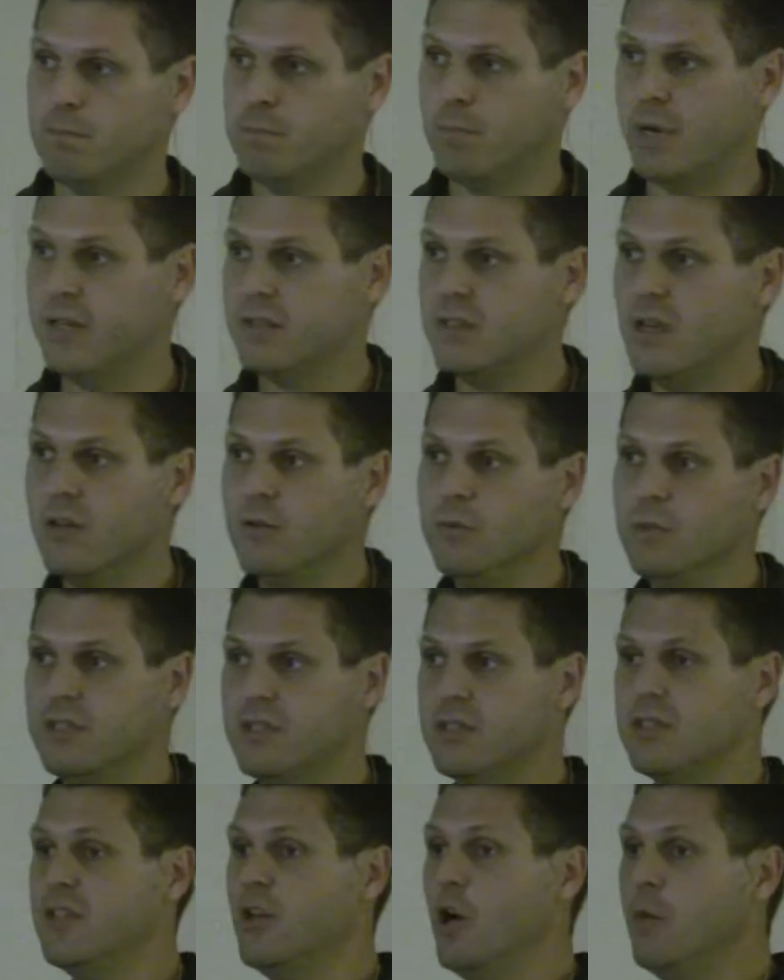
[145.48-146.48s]
But it's not only
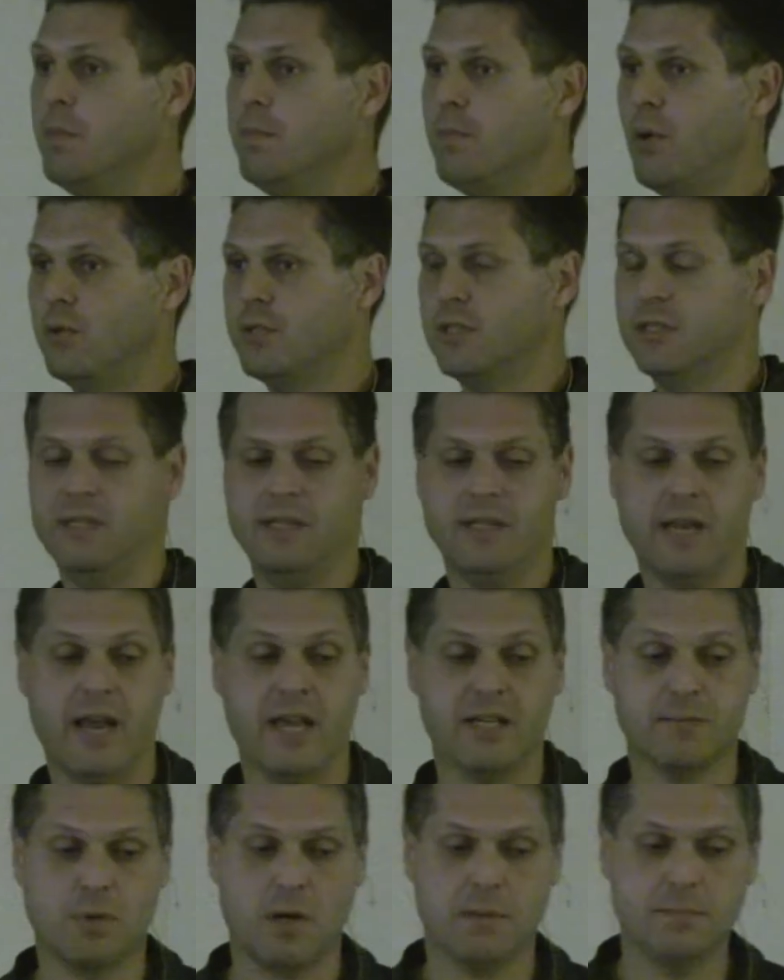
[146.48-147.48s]
just the open Baltic Sea that
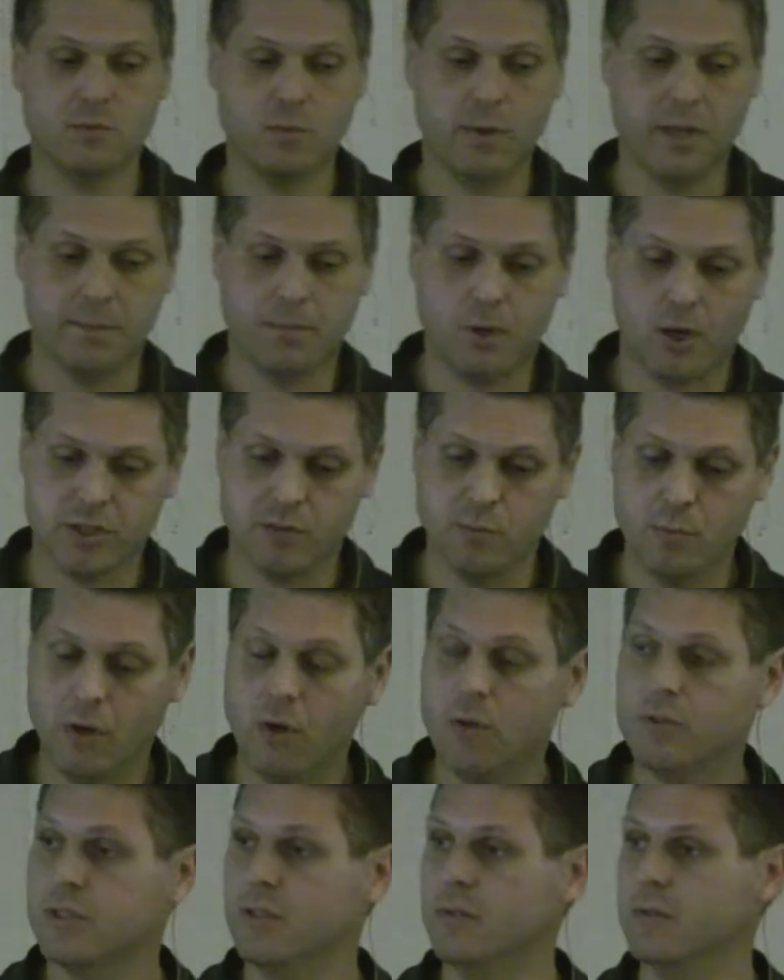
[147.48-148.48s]
has problems with hypoxia. We
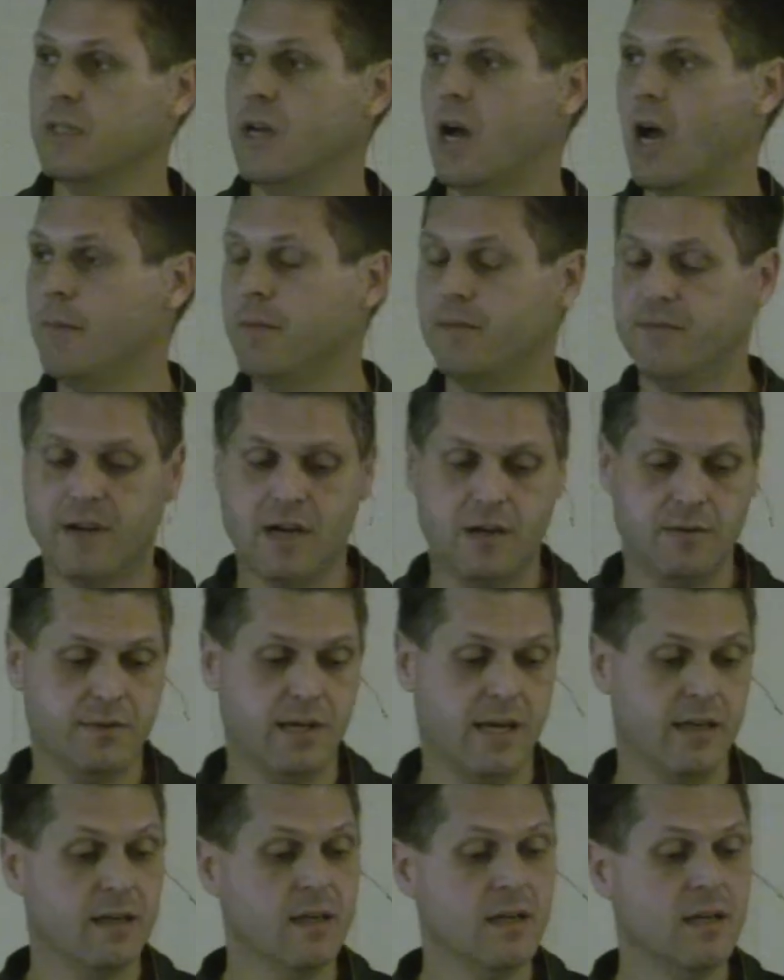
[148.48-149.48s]
also, in Hyper, found
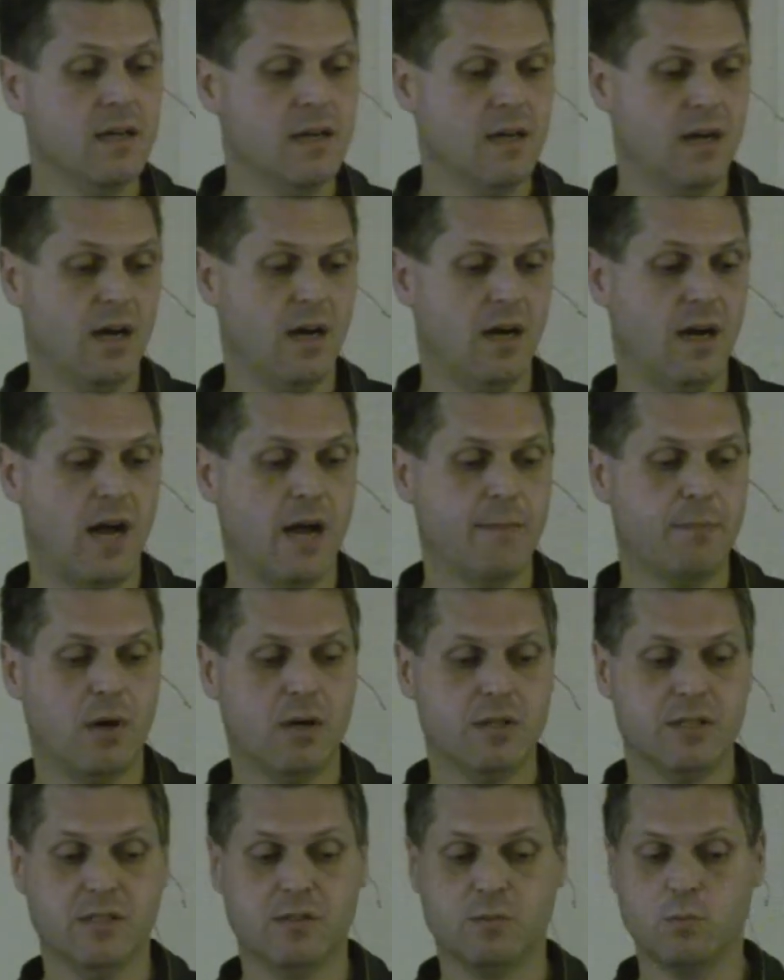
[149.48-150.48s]
that
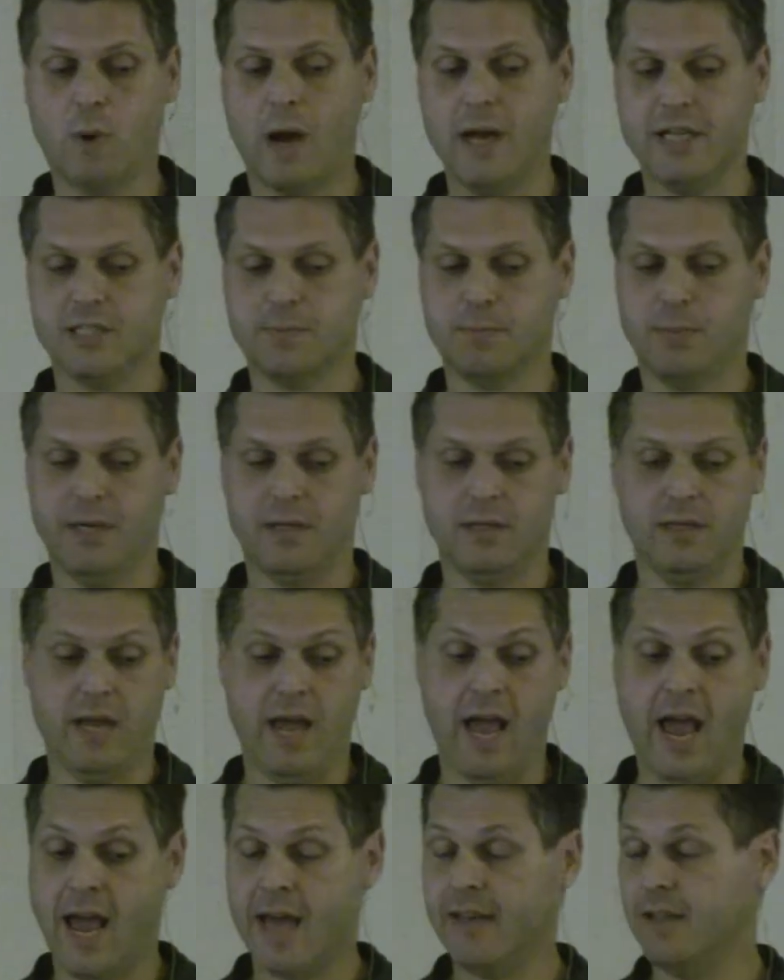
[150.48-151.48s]
hypoxia is widespread
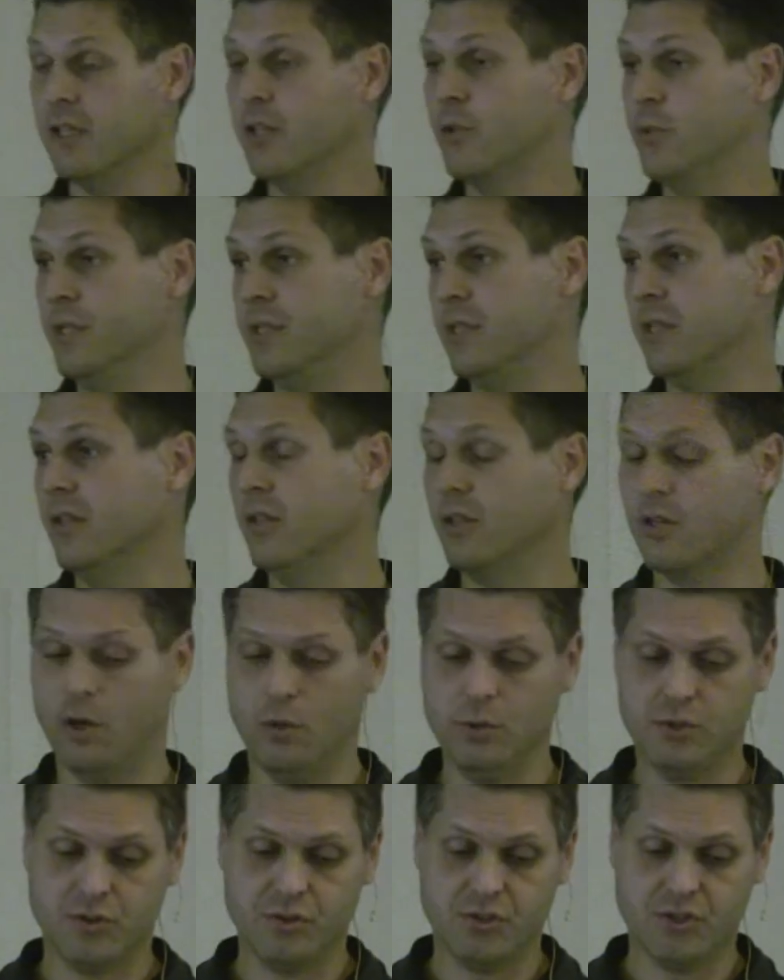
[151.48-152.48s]
and increasing in the
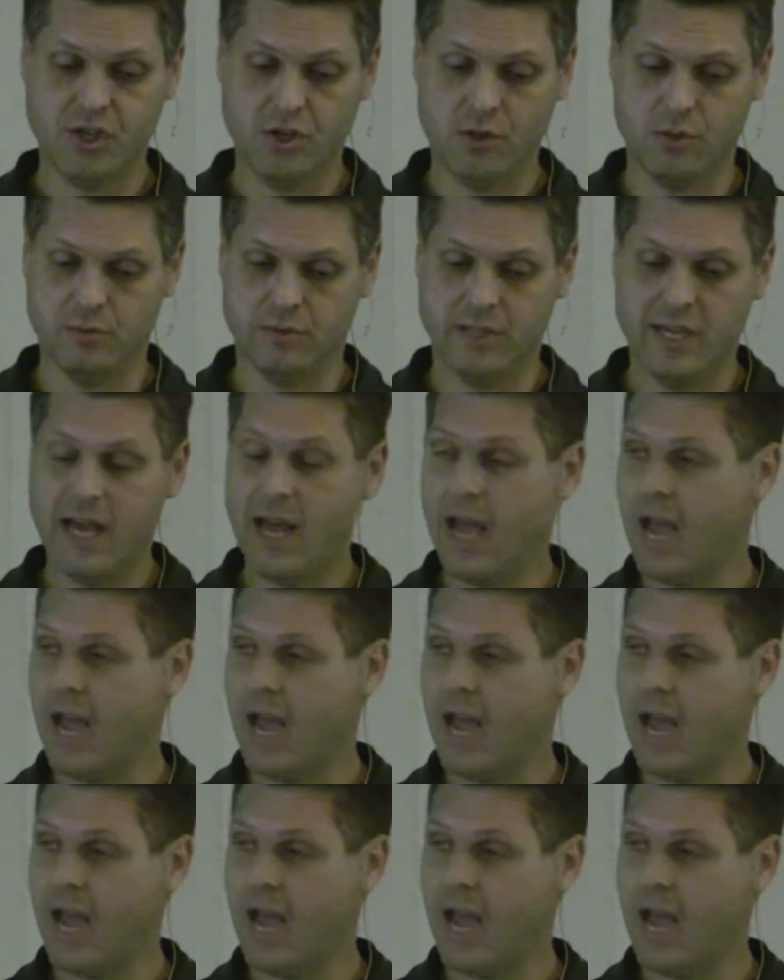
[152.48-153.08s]
coastal zone.